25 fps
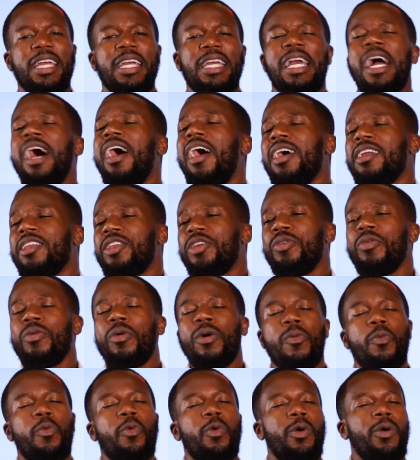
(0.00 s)
God, you
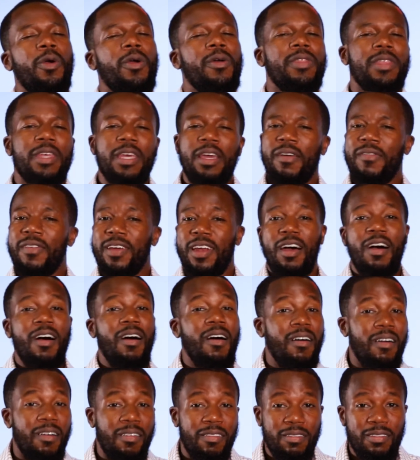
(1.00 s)
are worthy of it
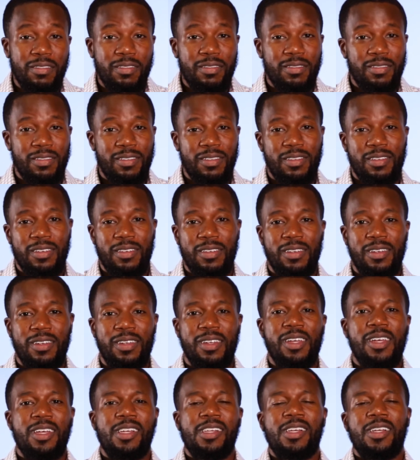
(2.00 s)
all.
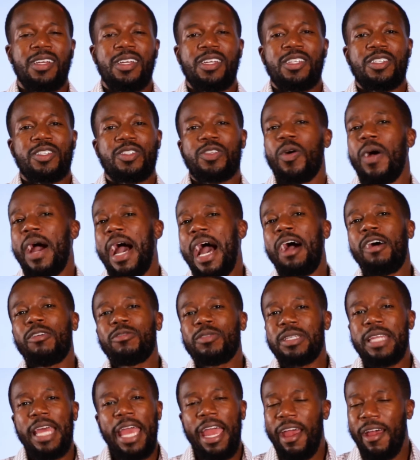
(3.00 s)
So how
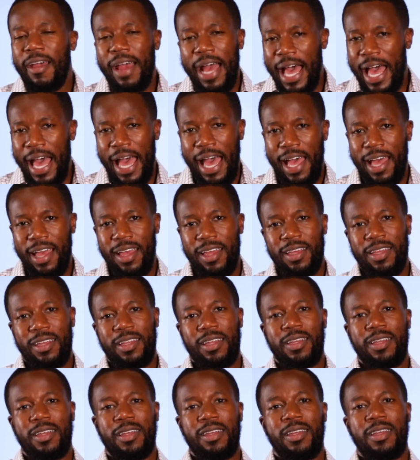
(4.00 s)
dare I
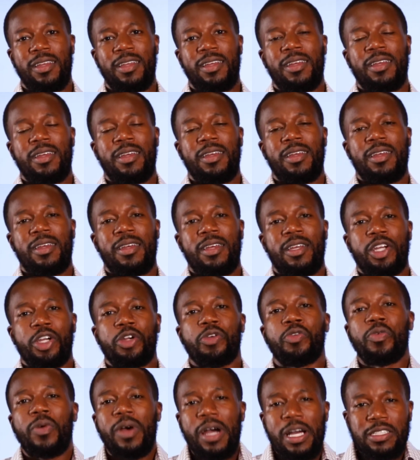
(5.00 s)

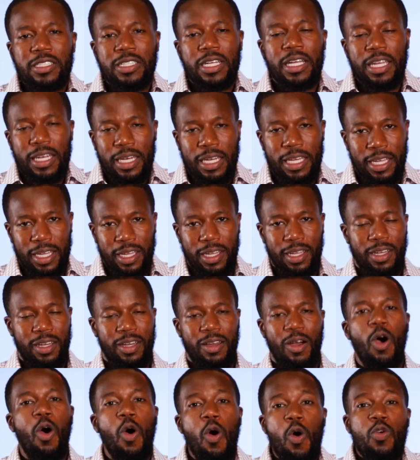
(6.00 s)
grudgingly
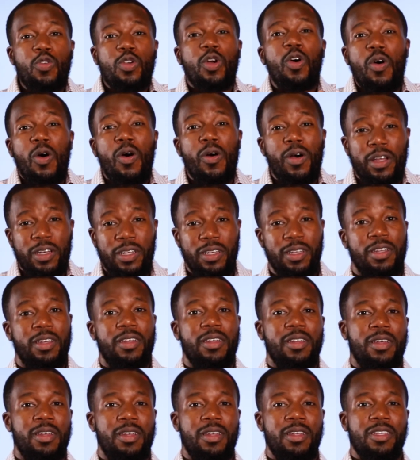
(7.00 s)
hold on
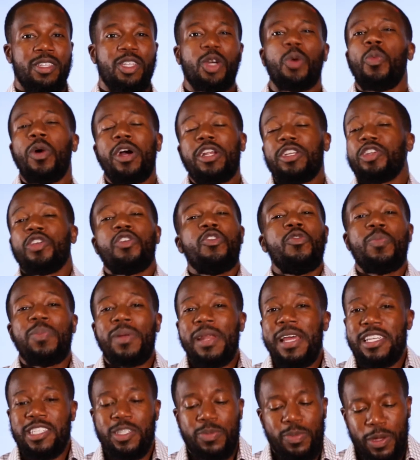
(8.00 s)
to what you
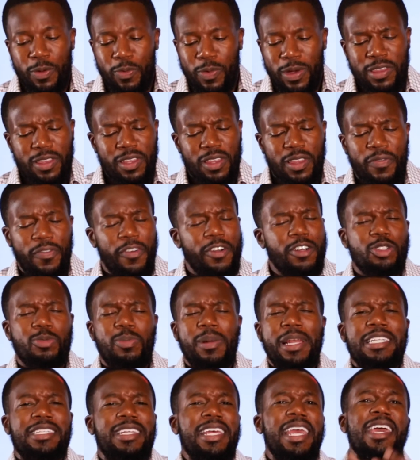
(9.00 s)
blessed me with in the first
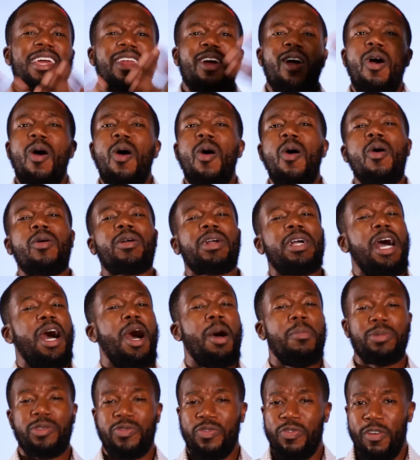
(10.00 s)
place? It all
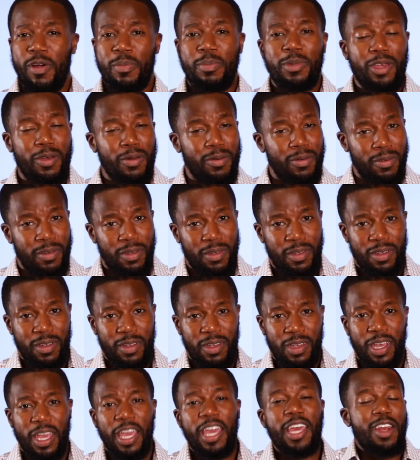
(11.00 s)
comes from you,
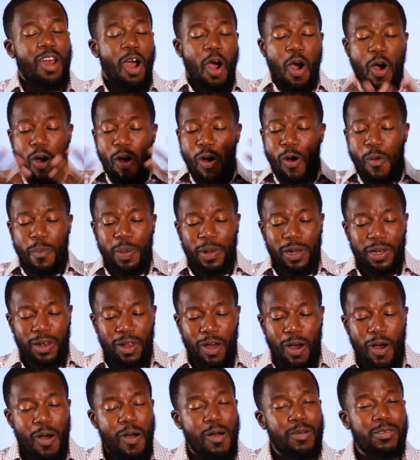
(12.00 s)
it all
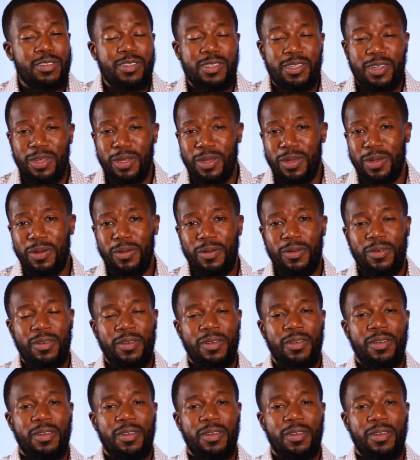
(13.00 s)
belongs to you.